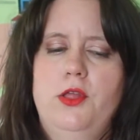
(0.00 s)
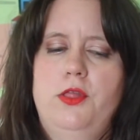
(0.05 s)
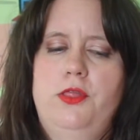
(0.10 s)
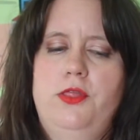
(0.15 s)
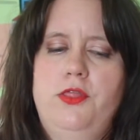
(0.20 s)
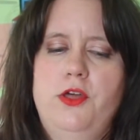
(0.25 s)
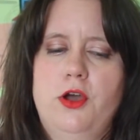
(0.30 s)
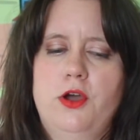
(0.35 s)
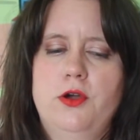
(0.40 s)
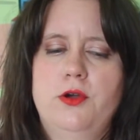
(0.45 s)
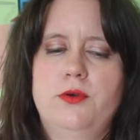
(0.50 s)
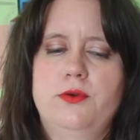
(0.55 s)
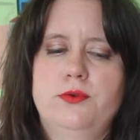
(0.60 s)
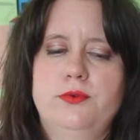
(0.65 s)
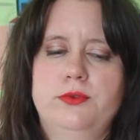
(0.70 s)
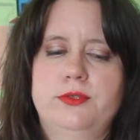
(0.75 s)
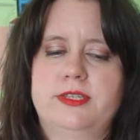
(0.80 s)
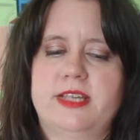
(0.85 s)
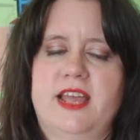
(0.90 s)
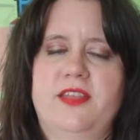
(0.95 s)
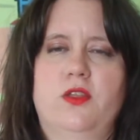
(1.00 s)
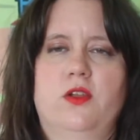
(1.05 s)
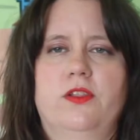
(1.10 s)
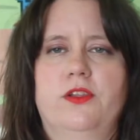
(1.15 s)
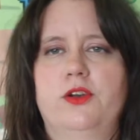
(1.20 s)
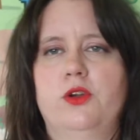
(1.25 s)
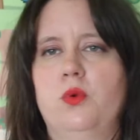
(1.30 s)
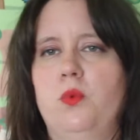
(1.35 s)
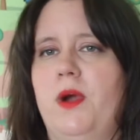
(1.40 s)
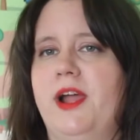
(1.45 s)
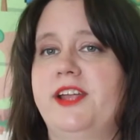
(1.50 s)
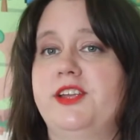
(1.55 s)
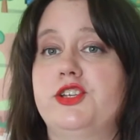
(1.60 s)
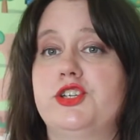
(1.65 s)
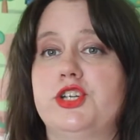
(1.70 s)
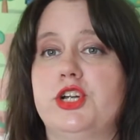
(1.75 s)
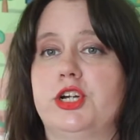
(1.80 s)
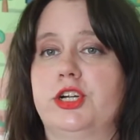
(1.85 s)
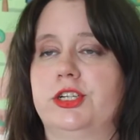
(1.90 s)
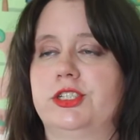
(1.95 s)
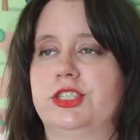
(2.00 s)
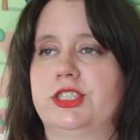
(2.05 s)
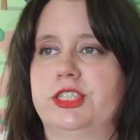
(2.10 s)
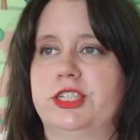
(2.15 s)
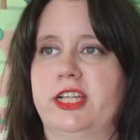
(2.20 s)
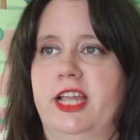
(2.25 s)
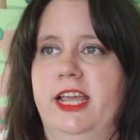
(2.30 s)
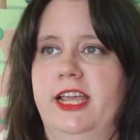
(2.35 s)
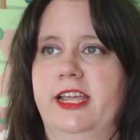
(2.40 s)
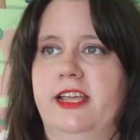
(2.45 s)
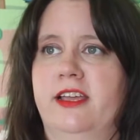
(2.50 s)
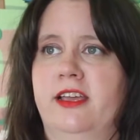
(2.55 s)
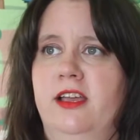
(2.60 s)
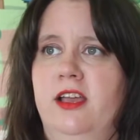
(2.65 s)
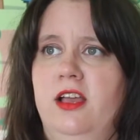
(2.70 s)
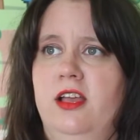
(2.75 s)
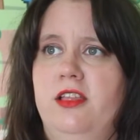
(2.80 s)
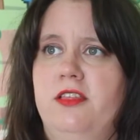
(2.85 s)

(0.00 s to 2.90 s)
those, and the little white church, like